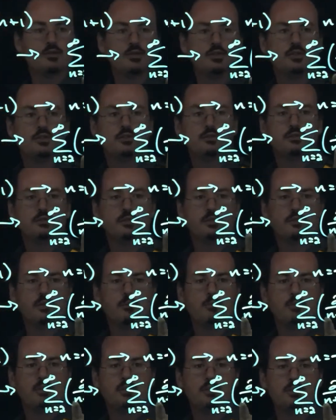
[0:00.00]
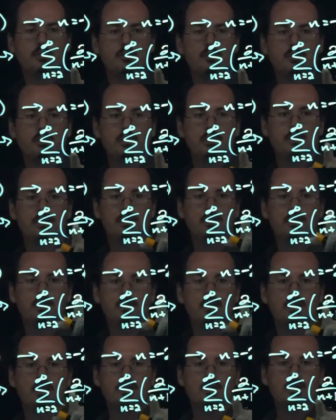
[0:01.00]
2. So if I put 2 in here,
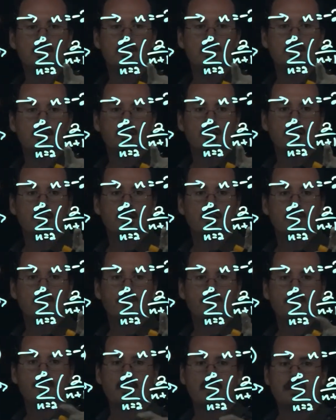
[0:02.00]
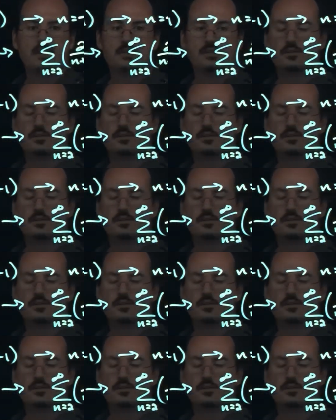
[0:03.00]
I get